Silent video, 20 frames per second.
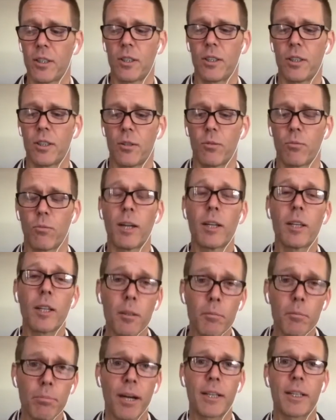one of
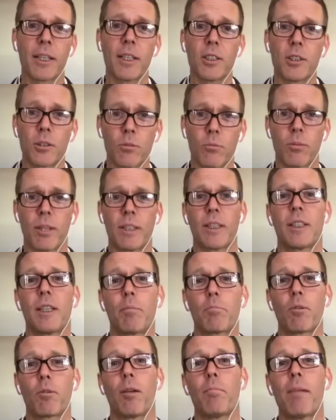the buddies ended
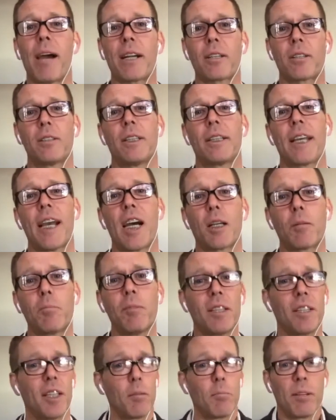up going back to the academy
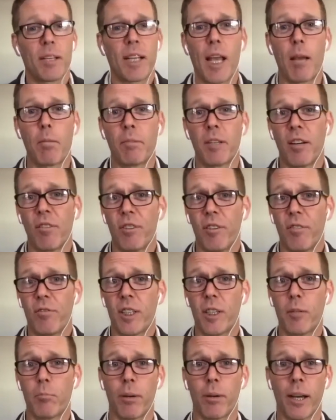and he became an
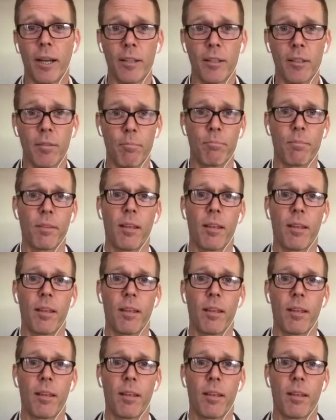f-15 pilot